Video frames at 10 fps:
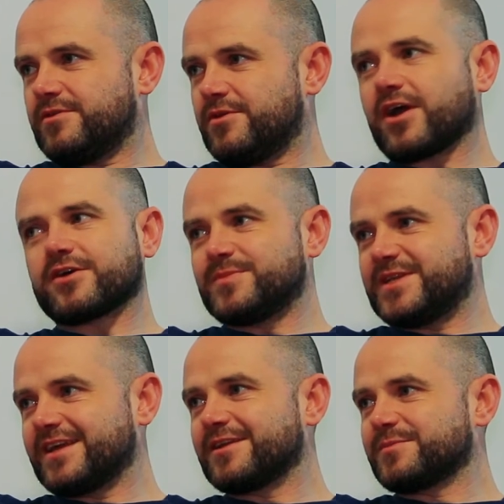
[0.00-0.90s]
you, are not going to
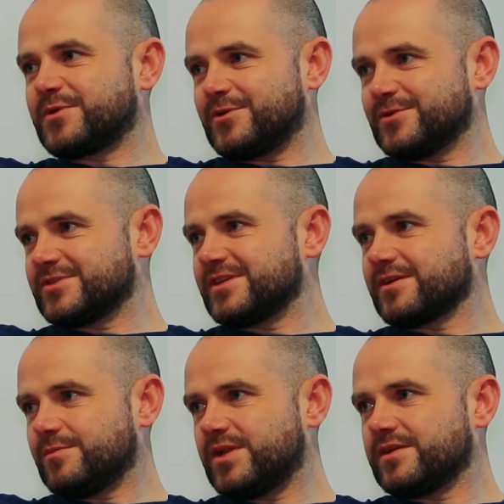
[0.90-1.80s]
be digging up the roads in
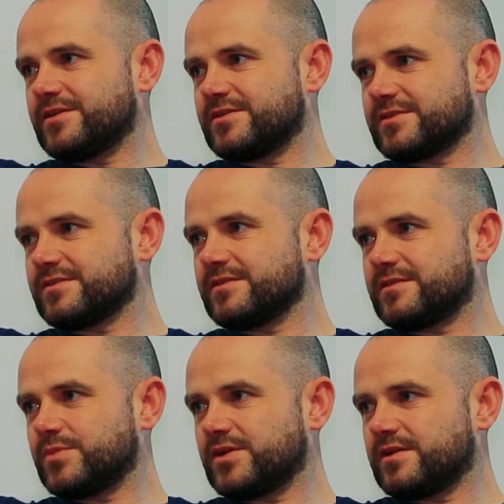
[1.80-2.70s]
a couple of years
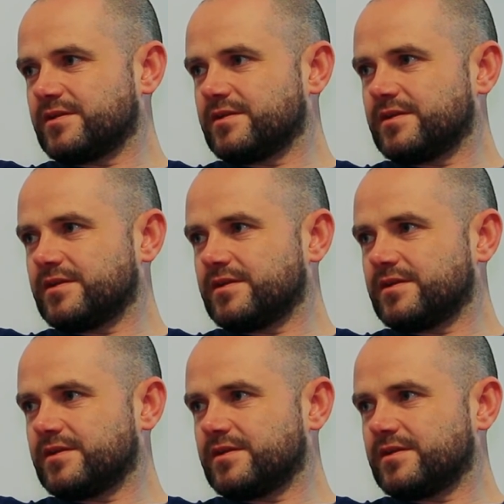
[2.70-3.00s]
to put in,